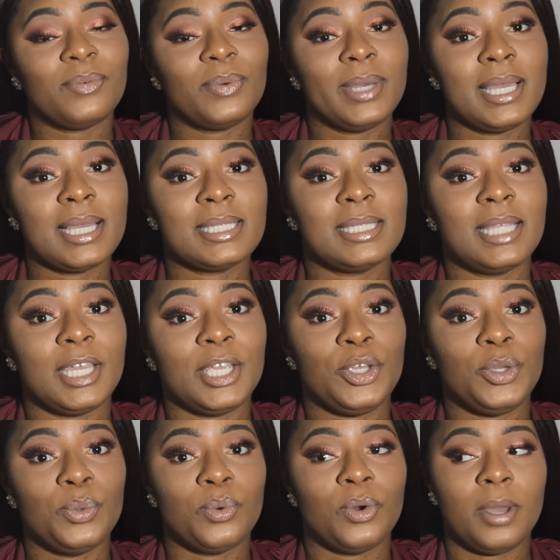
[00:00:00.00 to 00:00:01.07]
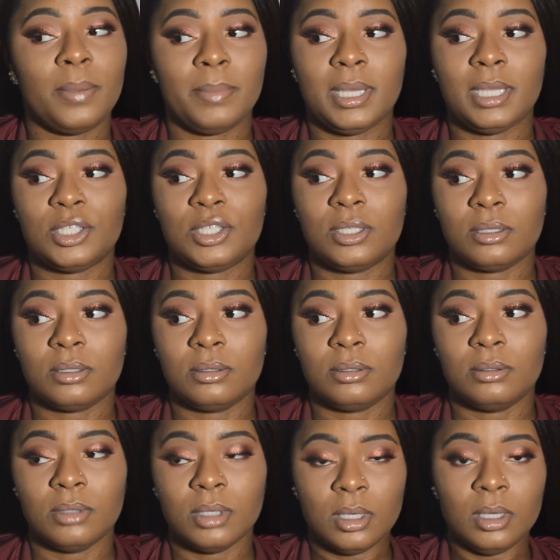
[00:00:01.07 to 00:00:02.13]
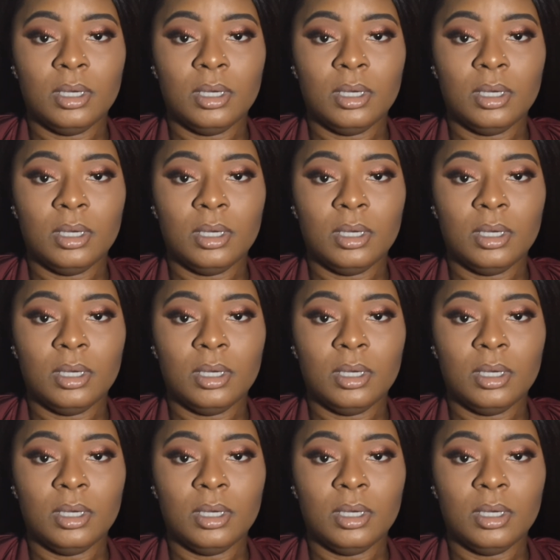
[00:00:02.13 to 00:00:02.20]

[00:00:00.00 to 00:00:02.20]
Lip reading: wigs that you want me to